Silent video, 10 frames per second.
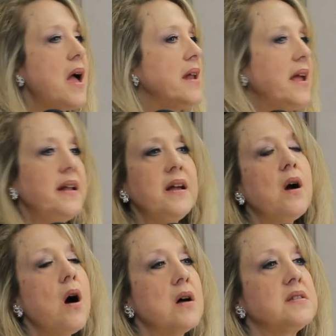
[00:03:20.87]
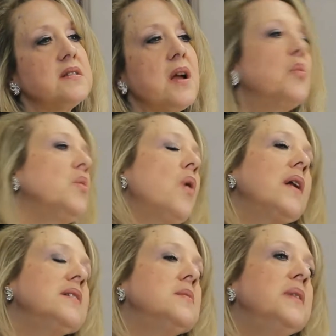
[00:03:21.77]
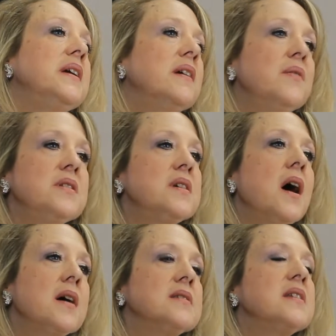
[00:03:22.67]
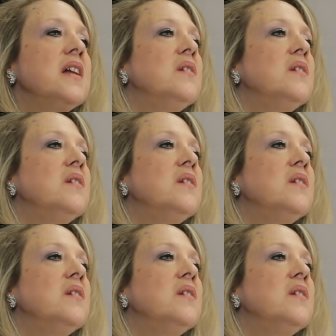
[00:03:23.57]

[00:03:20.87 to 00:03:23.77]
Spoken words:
at any cost, and we want it to be given to us.